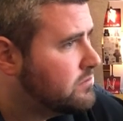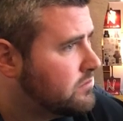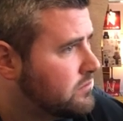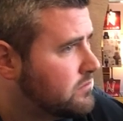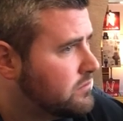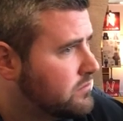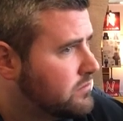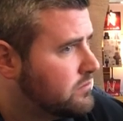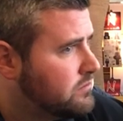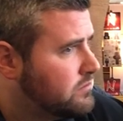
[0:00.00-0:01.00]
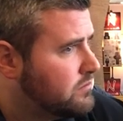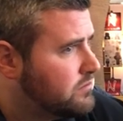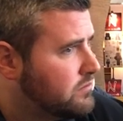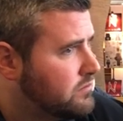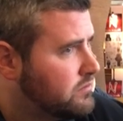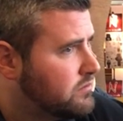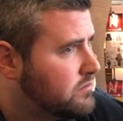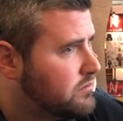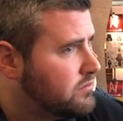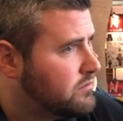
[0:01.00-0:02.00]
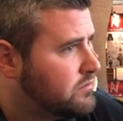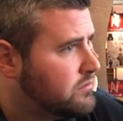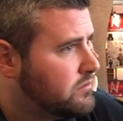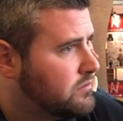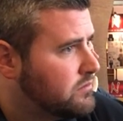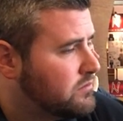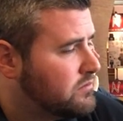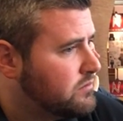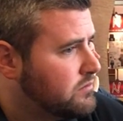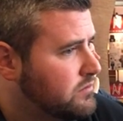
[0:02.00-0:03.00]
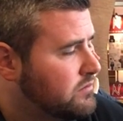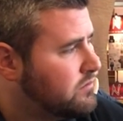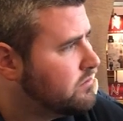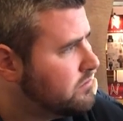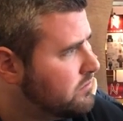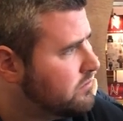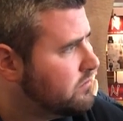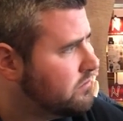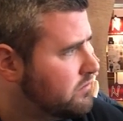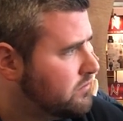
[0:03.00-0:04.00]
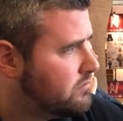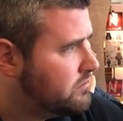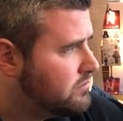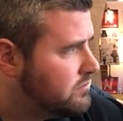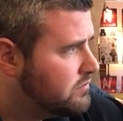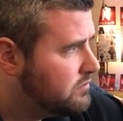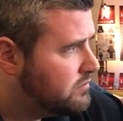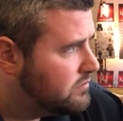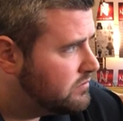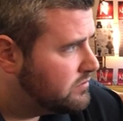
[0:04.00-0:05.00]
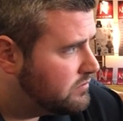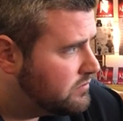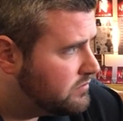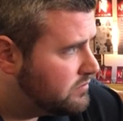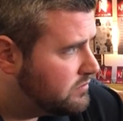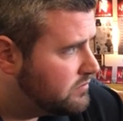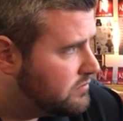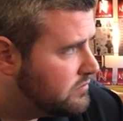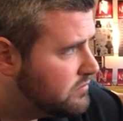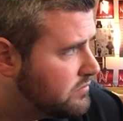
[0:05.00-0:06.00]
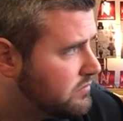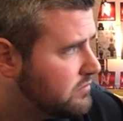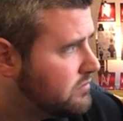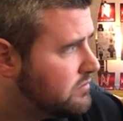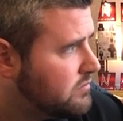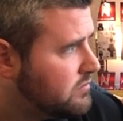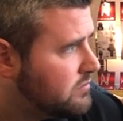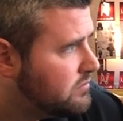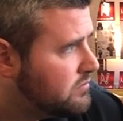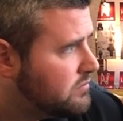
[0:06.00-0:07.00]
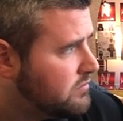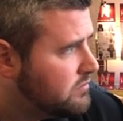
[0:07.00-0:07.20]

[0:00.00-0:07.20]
(not speaking)